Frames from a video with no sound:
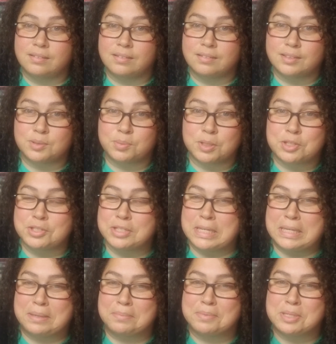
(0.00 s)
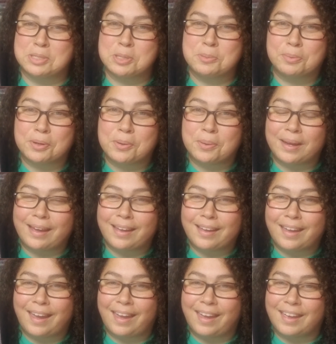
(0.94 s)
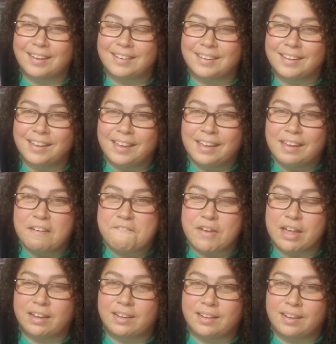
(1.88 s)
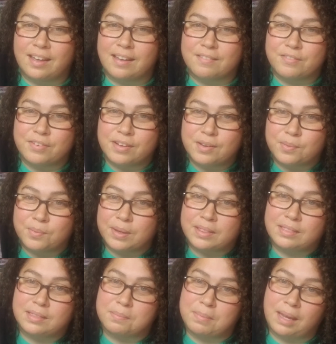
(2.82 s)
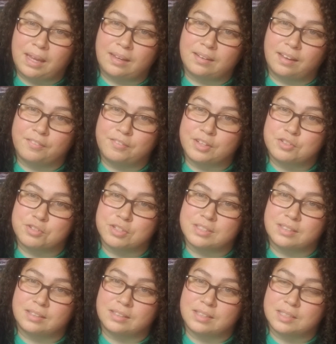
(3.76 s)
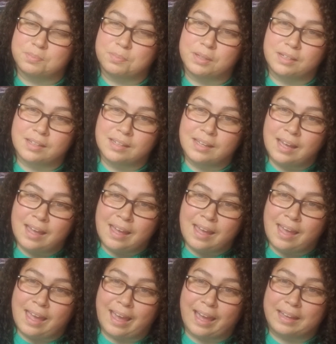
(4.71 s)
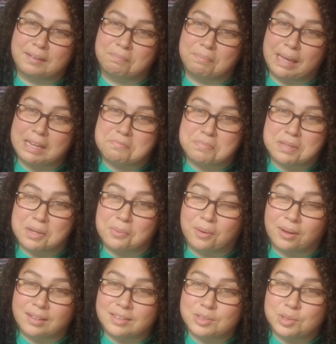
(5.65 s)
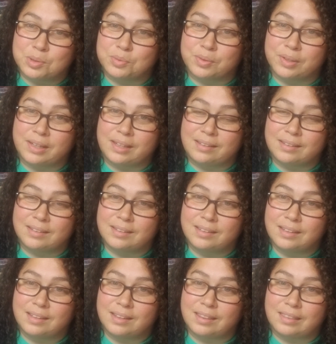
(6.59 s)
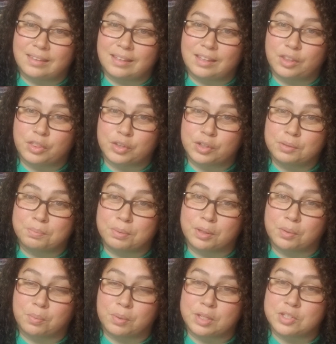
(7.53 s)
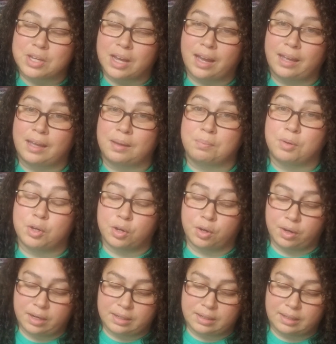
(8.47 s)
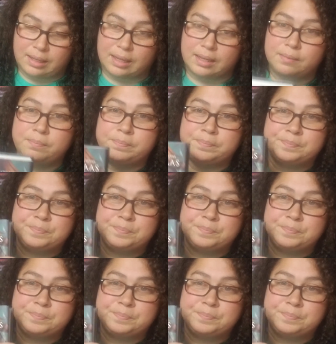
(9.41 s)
Switched teams super quick and fell in love with the main love interest in this book and made me want to read the third book, which I am currently in,